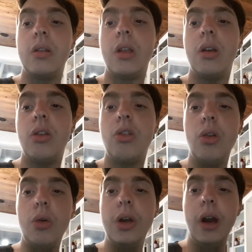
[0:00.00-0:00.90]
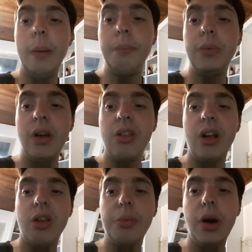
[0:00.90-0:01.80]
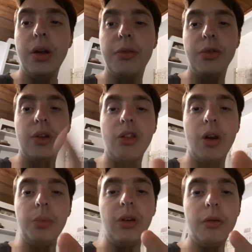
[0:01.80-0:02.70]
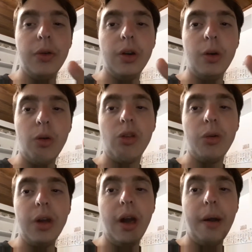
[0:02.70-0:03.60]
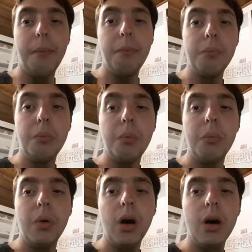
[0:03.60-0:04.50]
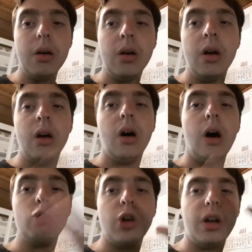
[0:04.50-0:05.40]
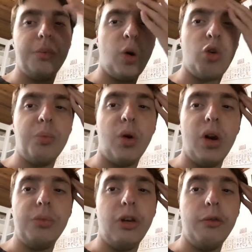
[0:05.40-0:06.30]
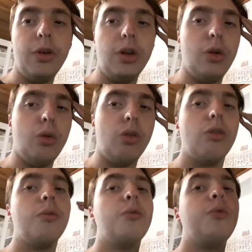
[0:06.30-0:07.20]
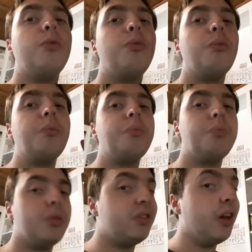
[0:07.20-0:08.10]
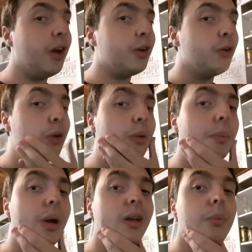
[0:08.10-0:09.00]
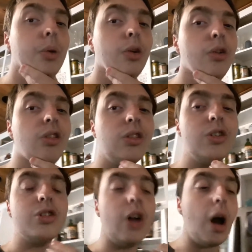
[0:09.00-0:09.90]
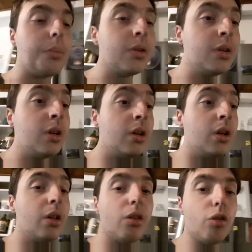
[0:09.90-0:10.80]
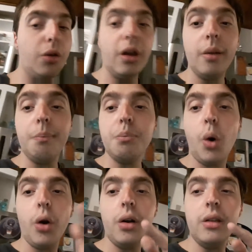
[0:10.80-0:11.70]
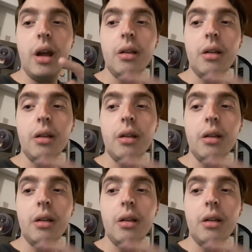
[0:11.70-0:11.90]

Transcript: so yeah, guess that's about it for this update video. So yeah, uh, I'll try to post more update videos, particularly when my computer is in the shop. So yeah, more on that.